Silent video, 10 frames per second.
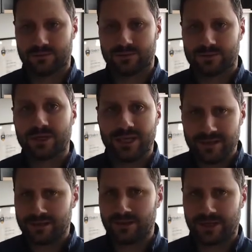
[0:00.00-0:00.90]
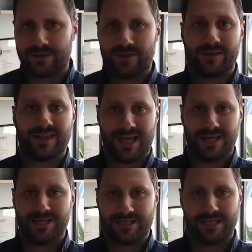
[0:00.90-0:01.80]
So here you're looking at the
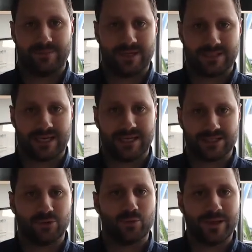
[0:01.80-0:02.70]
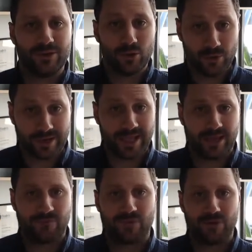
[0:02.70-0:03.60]
Atani CMS, okay? So it would be your
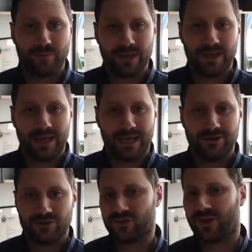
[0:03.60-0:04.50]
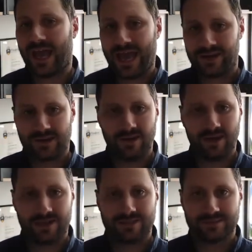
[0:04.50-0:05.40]
accounting firm and you just add a
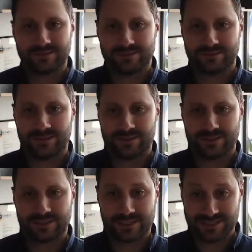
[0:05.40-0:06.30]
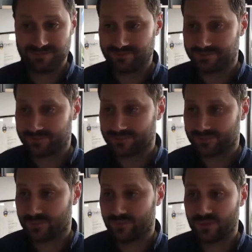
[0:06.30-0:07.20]
client into the system.
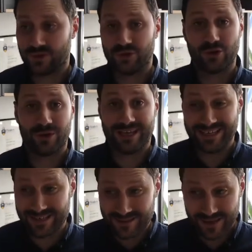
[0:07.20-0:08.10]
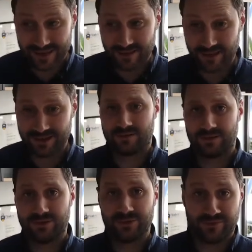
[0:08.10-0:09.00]
You go into that client,
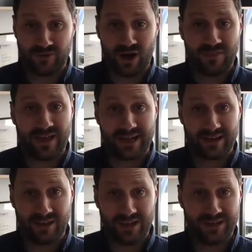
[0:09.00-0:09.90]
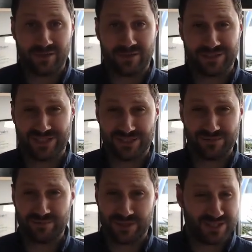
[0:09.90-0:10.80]
you invite that client into the
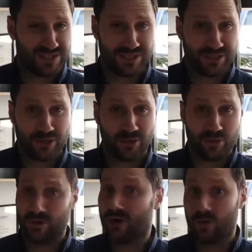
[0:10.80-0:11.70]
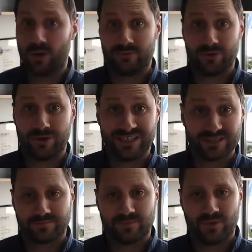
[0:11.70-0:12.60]
system, the CEO or whoever it
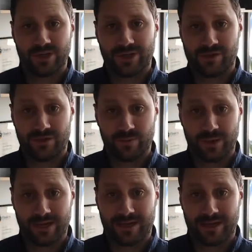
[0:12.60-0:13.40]
is. You go to third-party